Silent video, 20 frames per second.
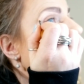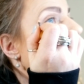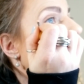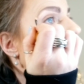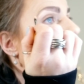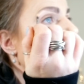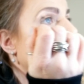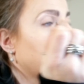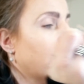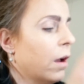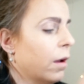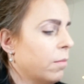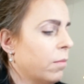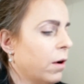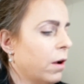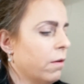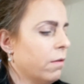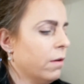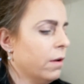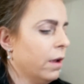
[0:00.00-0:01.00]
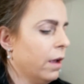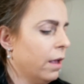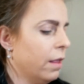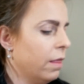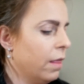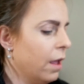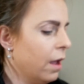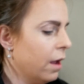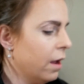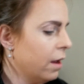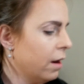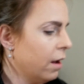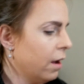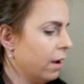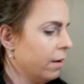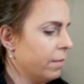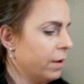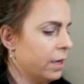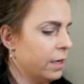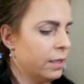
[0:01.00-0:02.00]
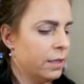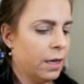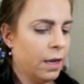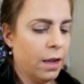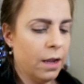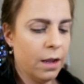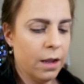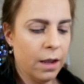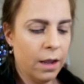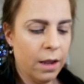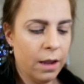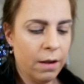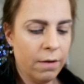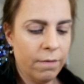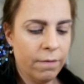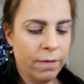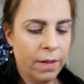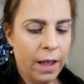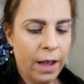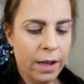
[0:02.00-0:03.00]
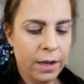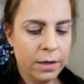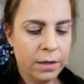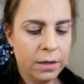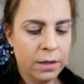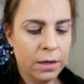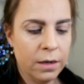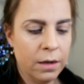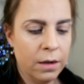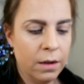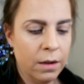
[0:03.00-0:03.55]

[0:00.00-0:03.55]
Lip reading: The eyebrow. And then I'm gonna take a flat